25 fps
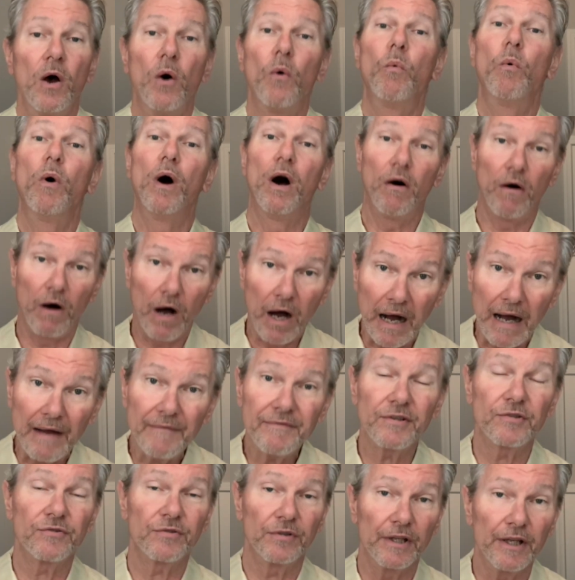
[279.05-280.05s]
Well,
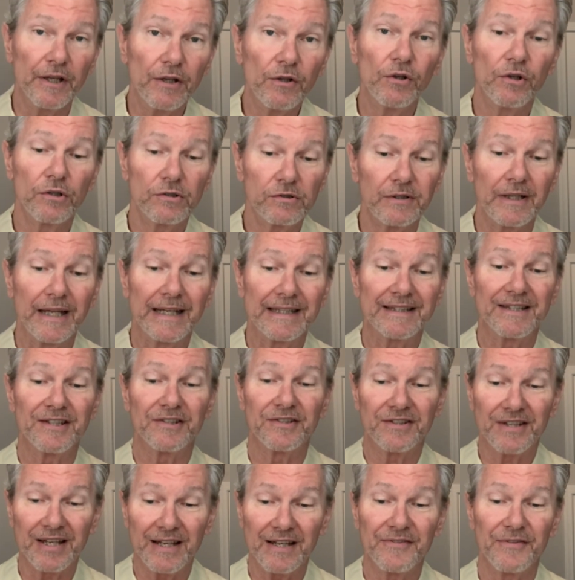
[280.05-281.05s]
obviously, it looks like
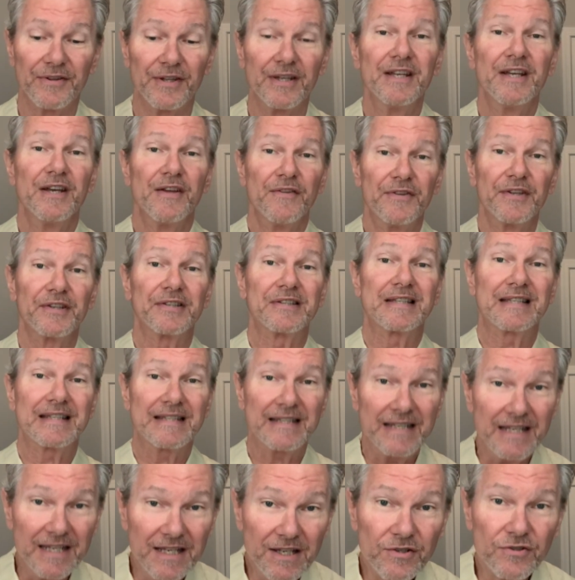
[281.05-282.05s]
the
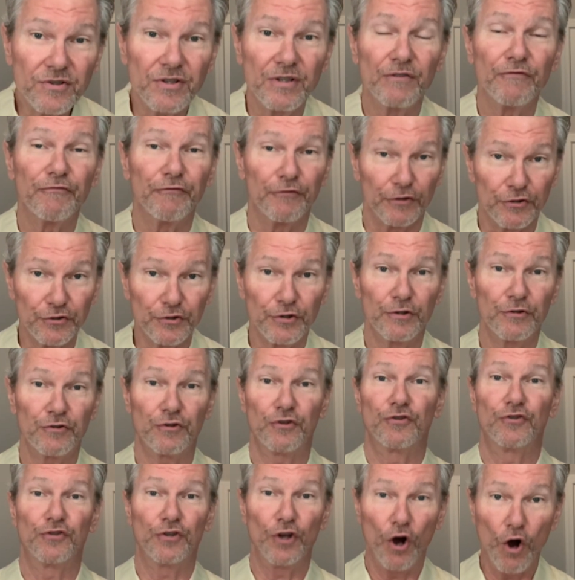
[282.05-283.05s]
season for
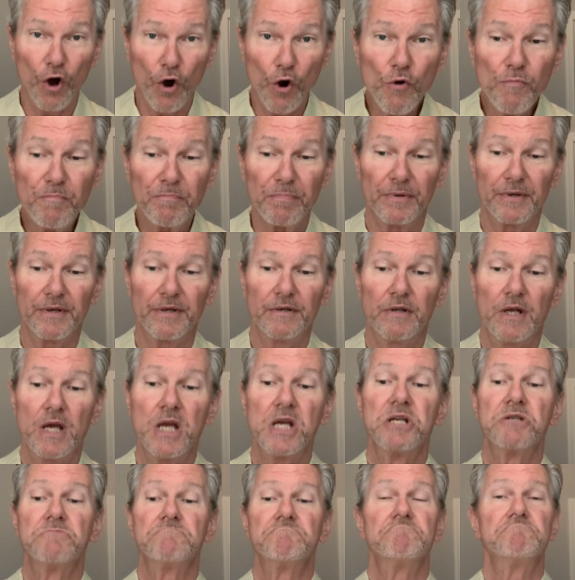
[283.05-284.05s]
churches to open
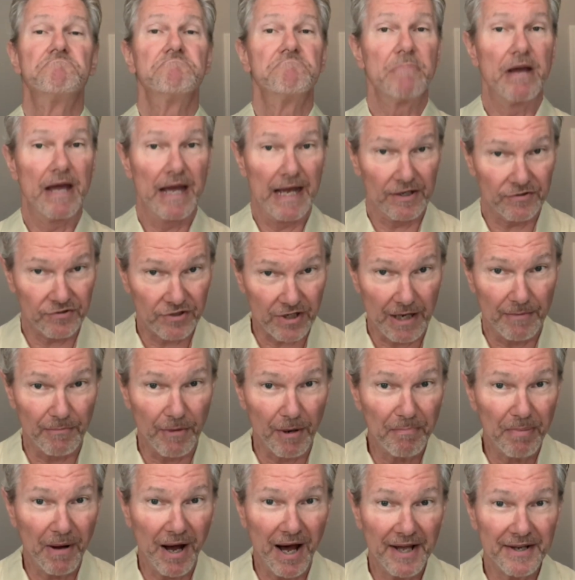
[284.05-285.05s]
has come
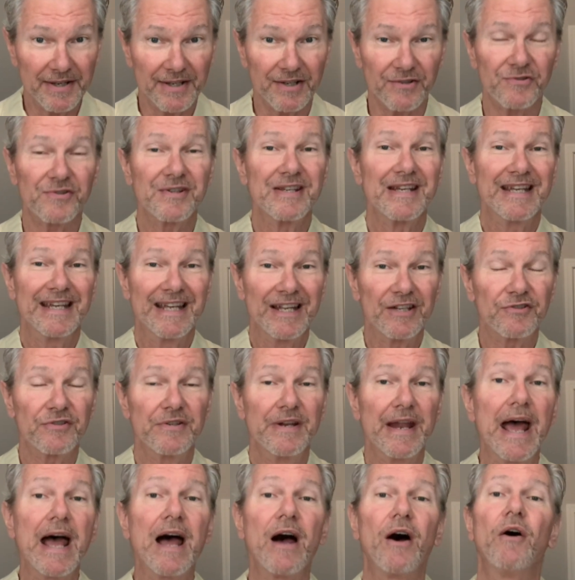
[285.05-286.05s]
upon us. It's
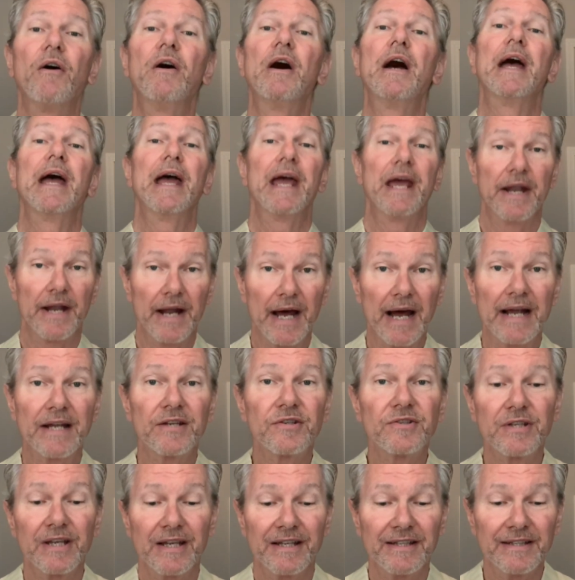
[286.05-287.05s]
now. And I
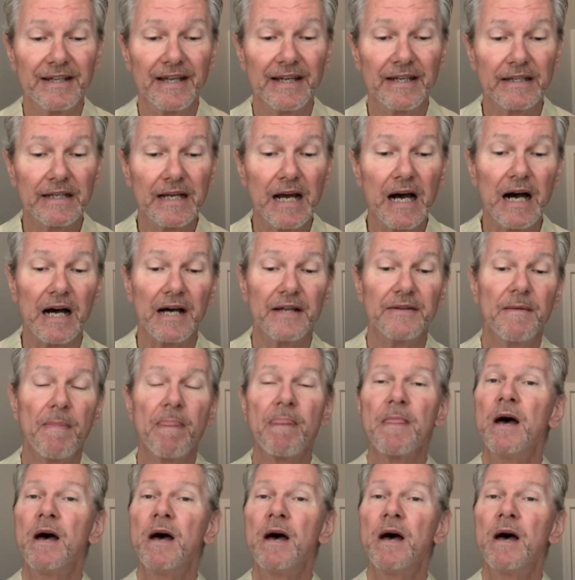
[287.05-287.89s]
say, yay, God.